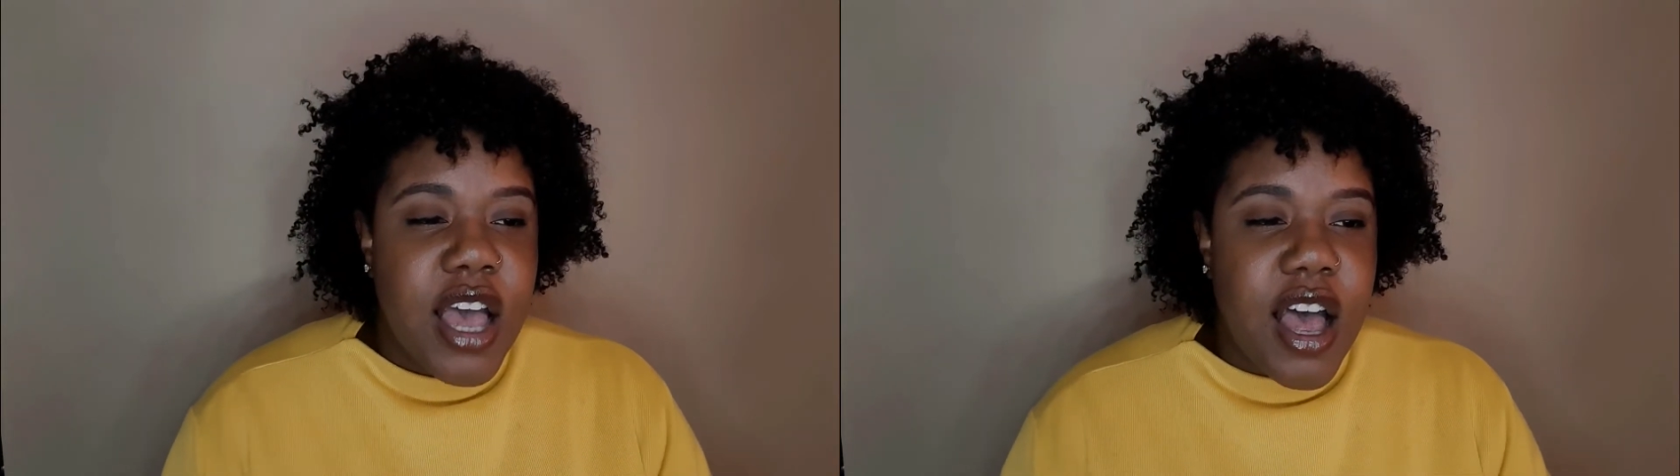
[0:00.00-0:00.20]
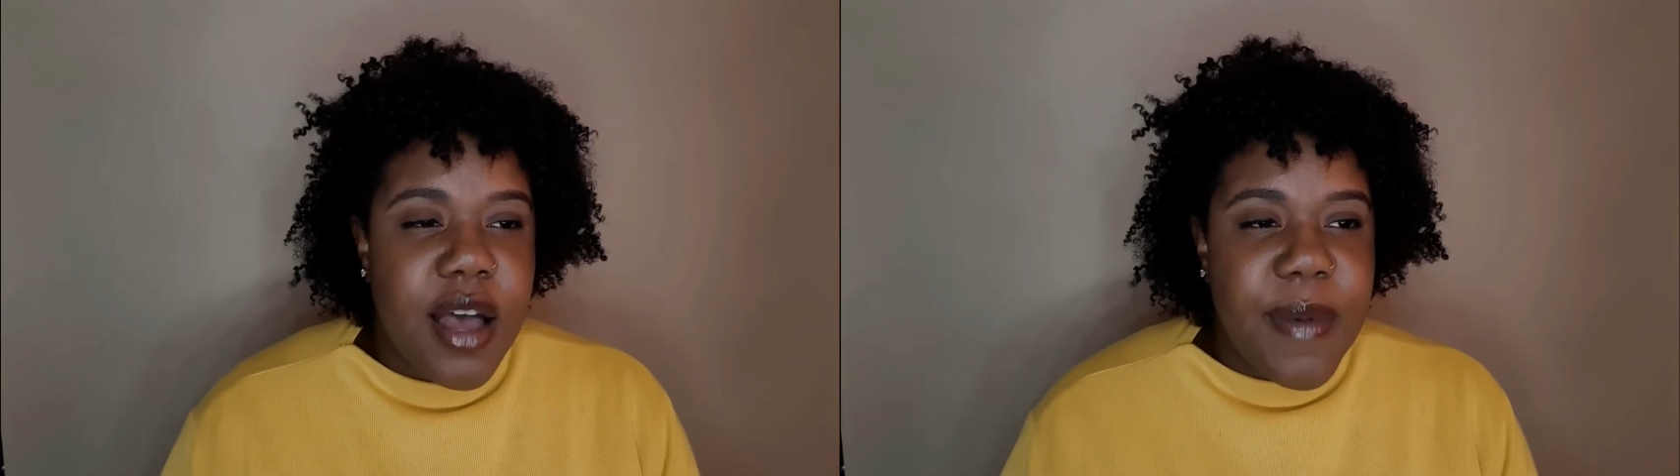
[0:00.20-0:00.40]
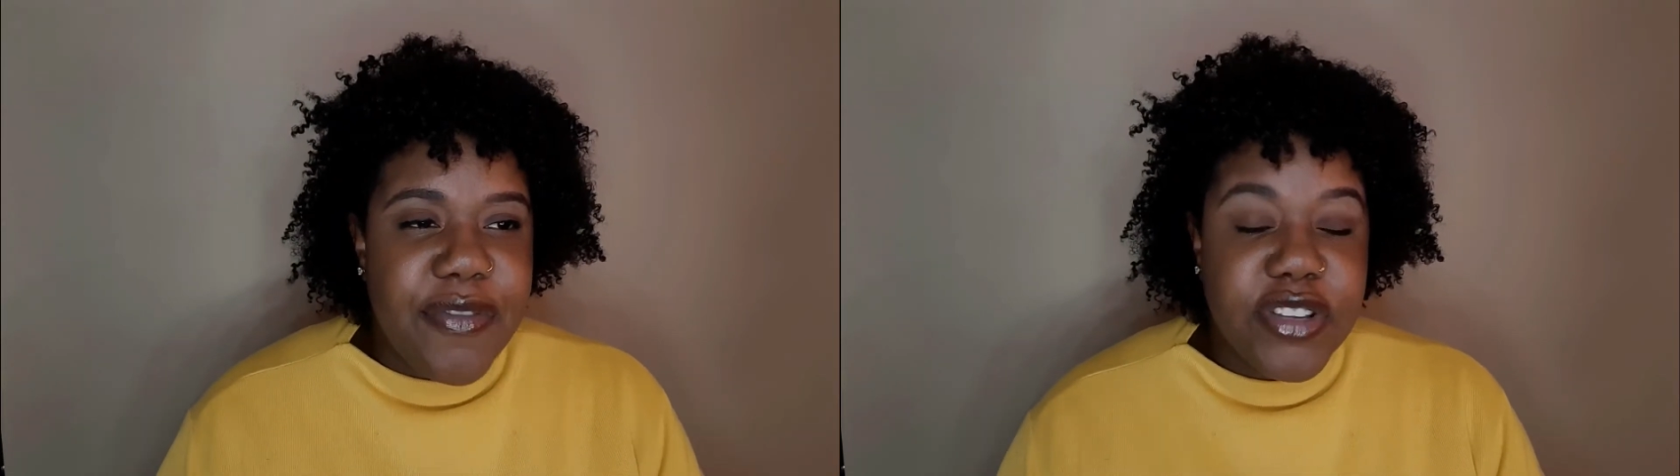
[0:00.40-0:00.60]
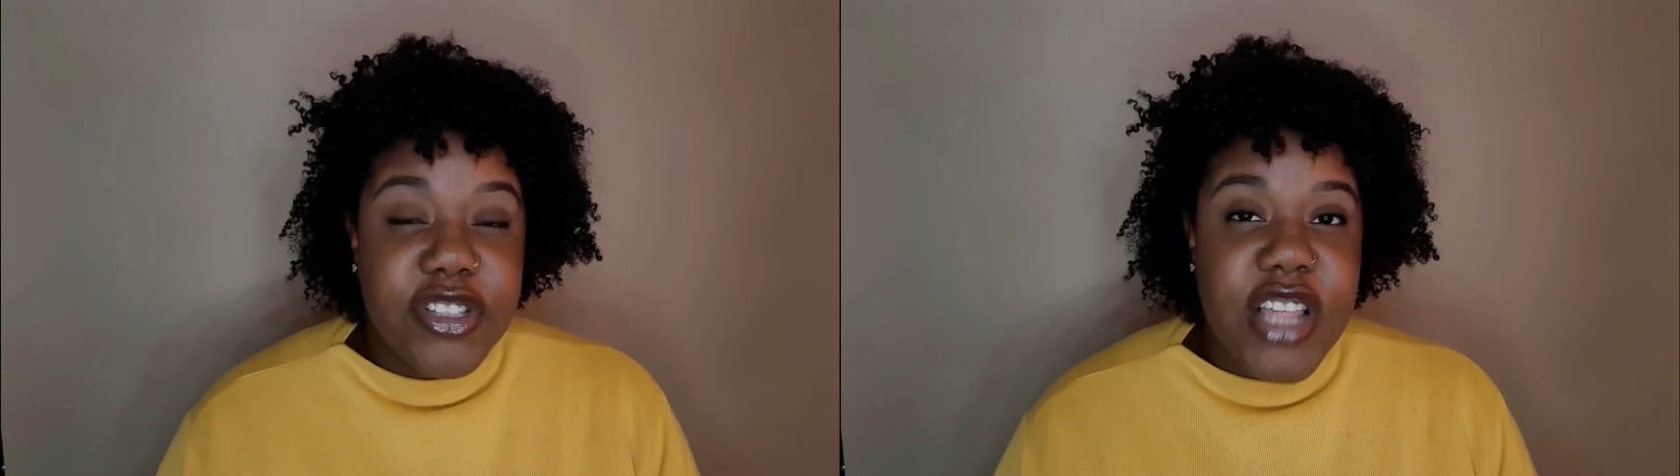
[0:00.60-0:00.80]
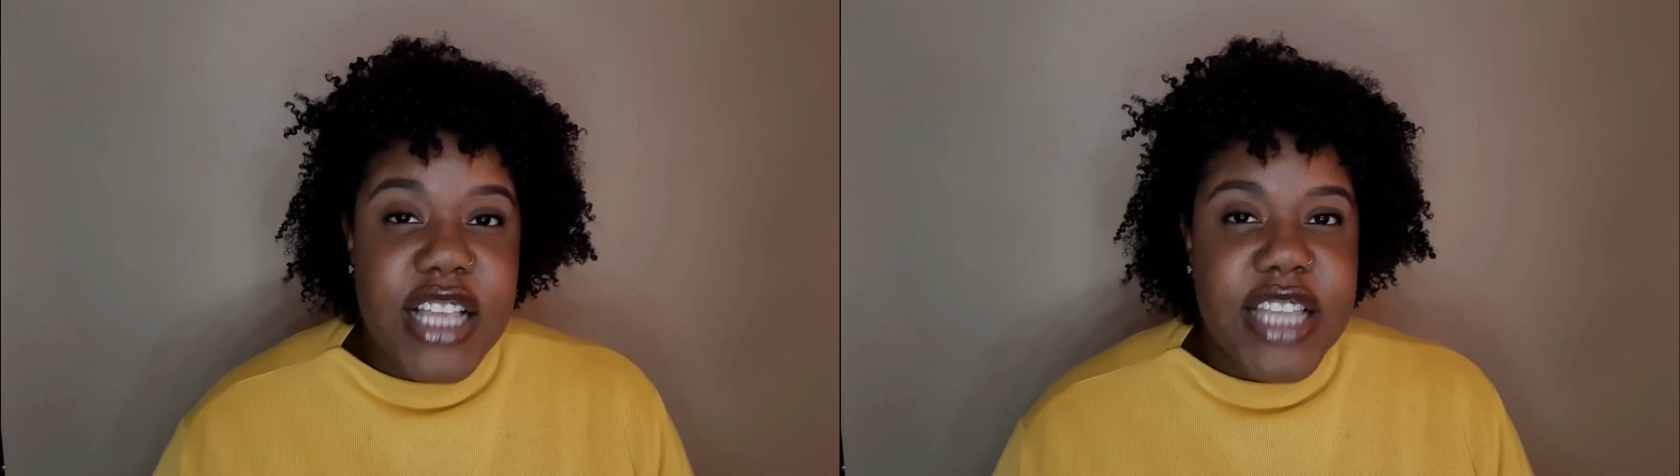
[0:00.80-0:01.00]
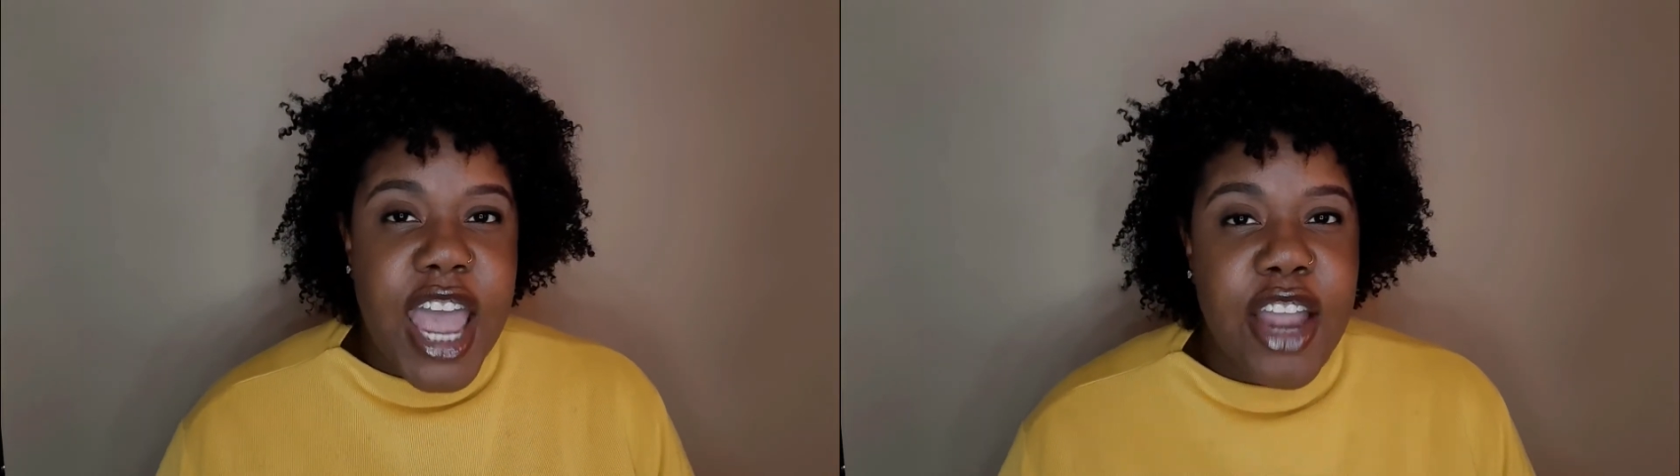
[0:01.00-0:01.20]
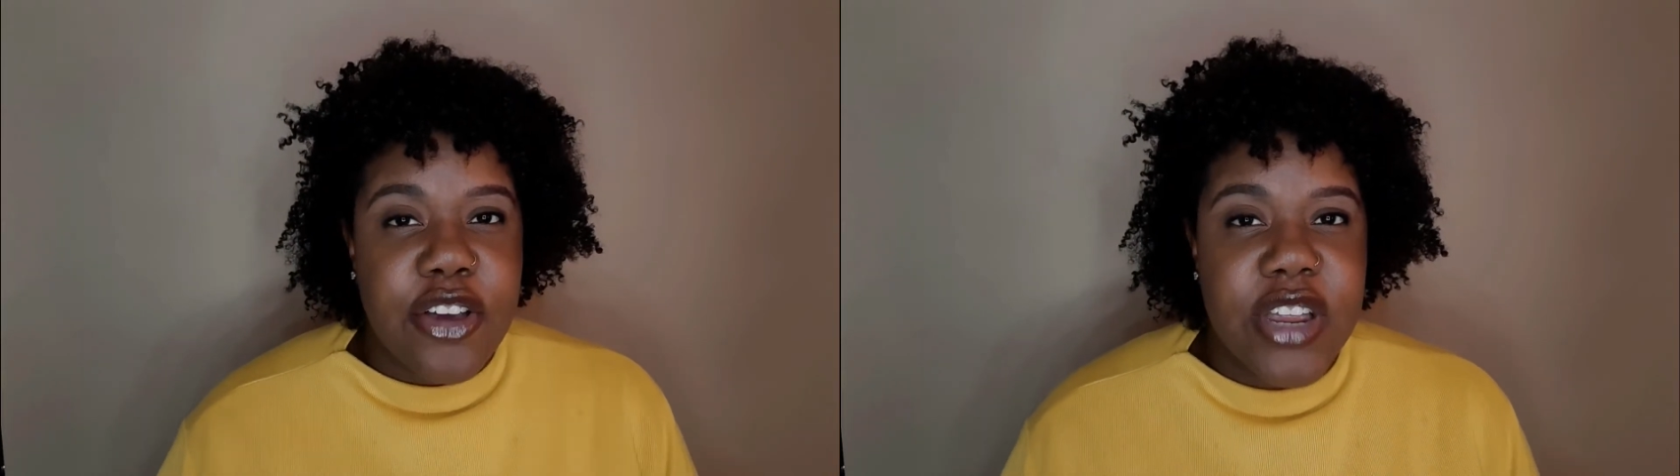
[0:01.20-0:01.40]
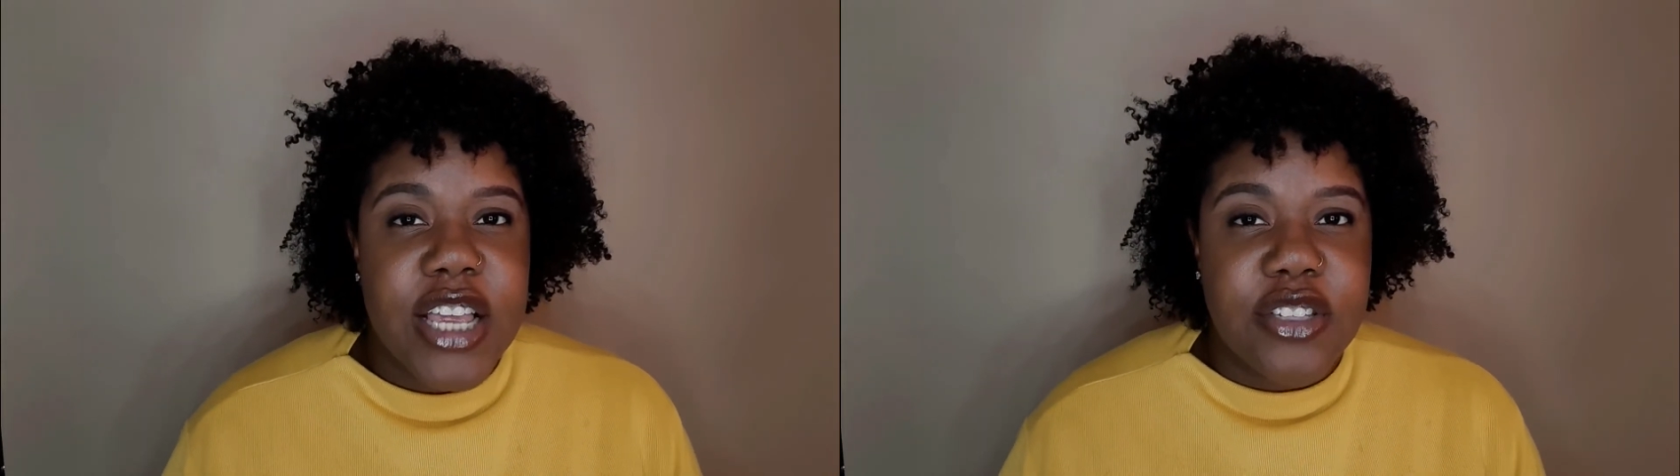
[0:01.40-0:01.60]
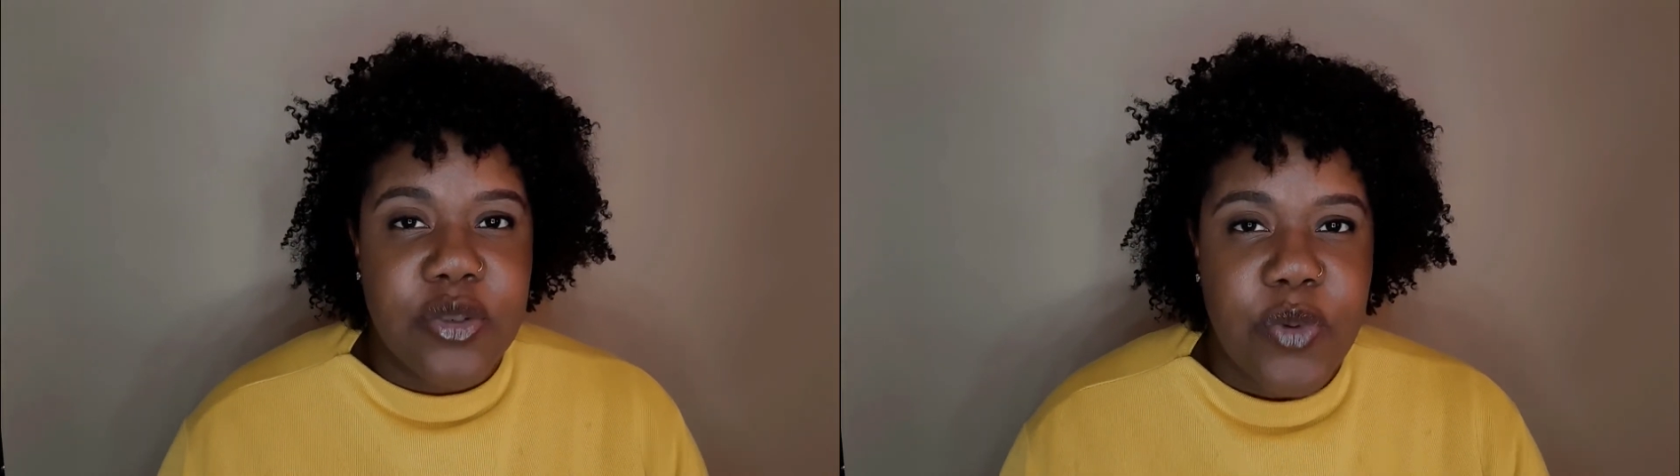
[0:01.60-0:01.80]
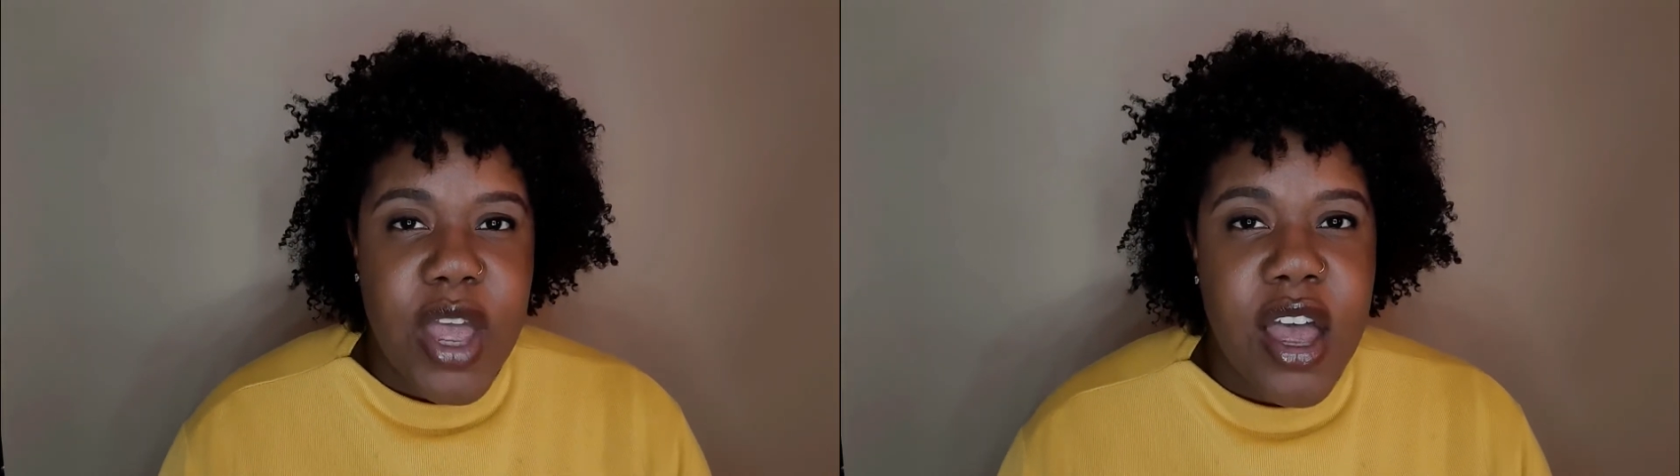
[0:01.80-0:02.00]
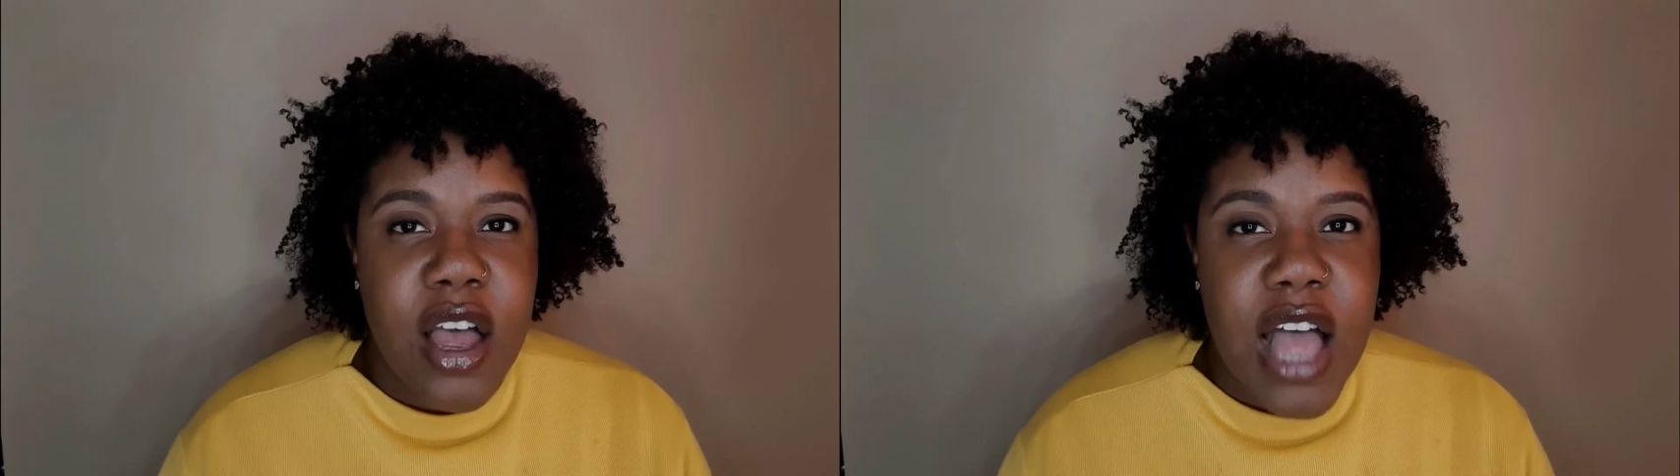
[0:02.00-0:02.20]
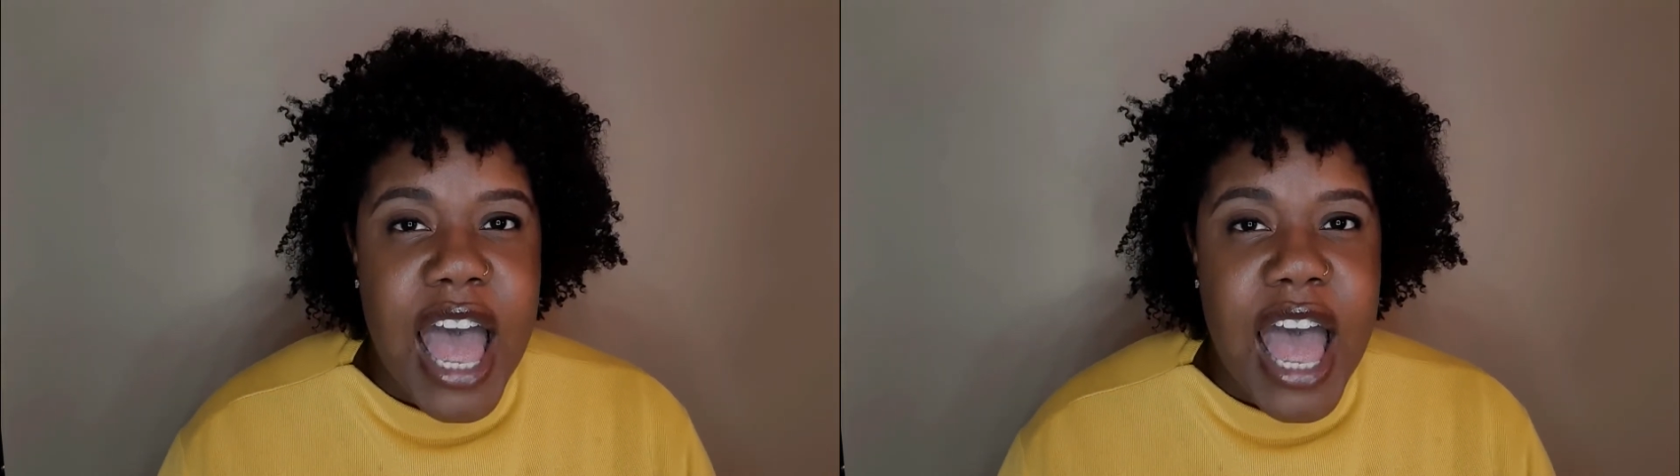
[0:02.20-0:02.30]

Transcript: I feel that that's accurate as well.